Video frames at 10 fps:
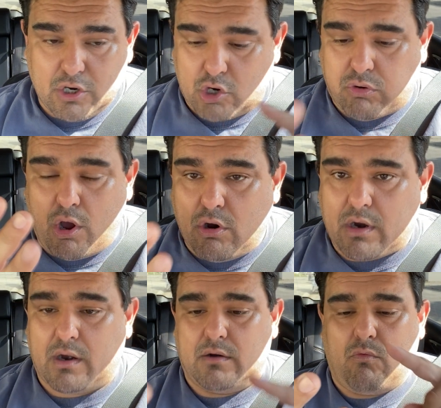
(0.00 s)

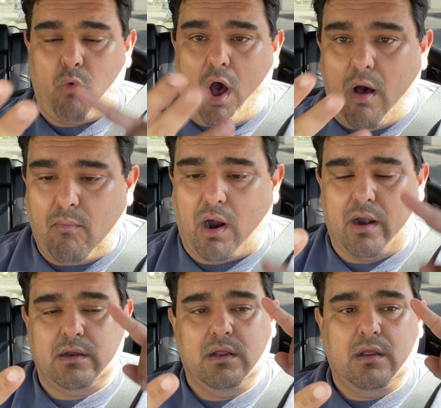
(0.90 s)
Kroger,
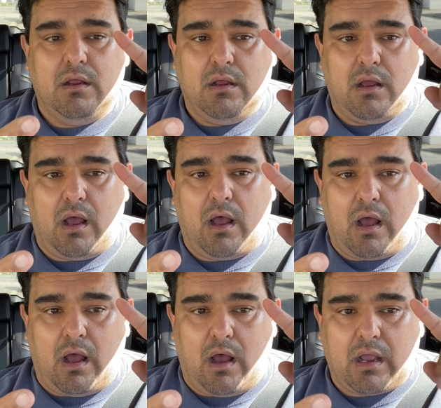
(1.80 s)
Walmart,
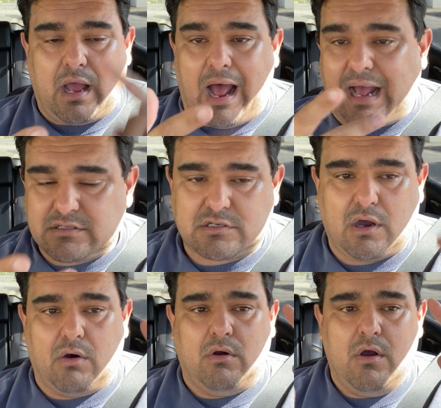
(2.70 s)

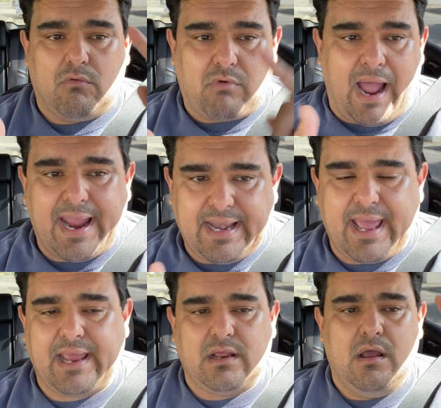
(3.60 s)
Costco, Rite
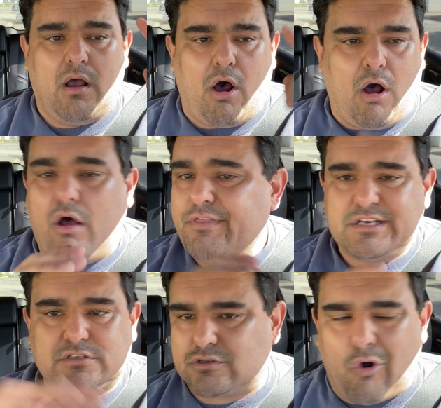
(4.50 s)
Aid, all
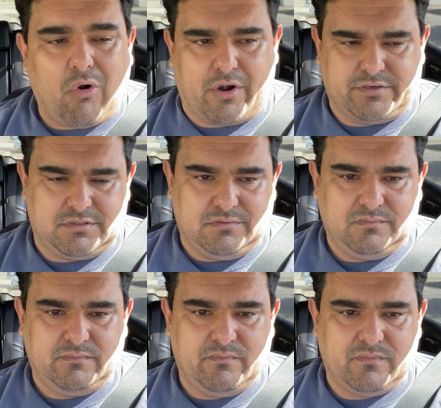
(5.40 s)
these stores,
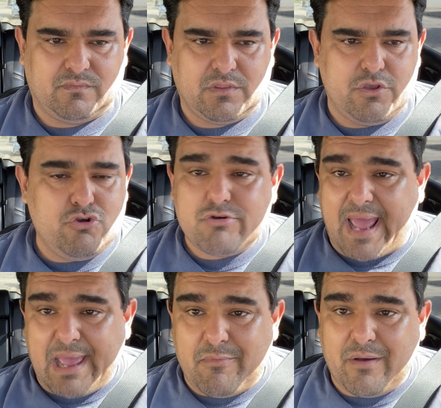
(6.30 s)
you
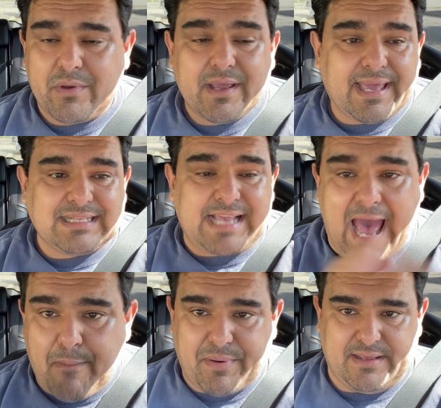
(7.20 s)
name them, it's
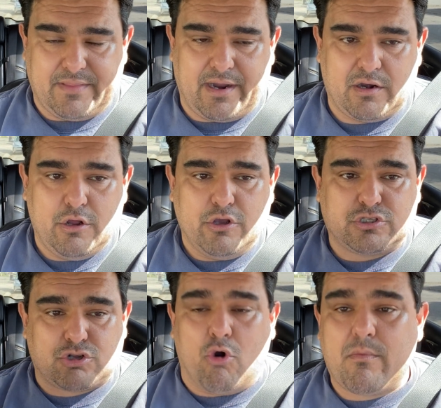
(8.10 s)
happening there.
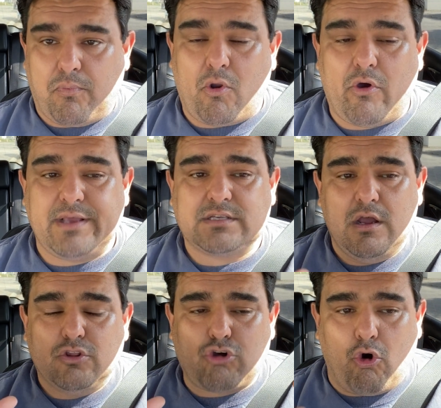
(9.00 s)
Store employees,
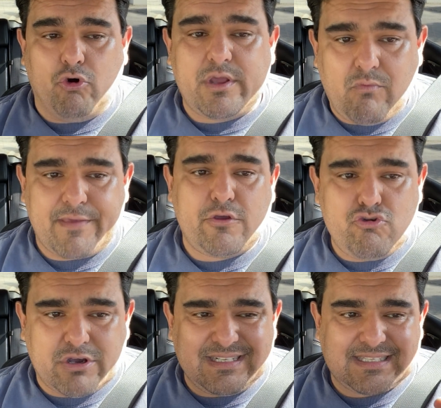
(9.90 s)
the only way that
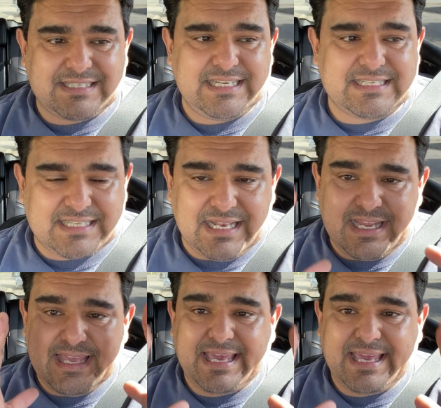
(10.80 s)
you consistently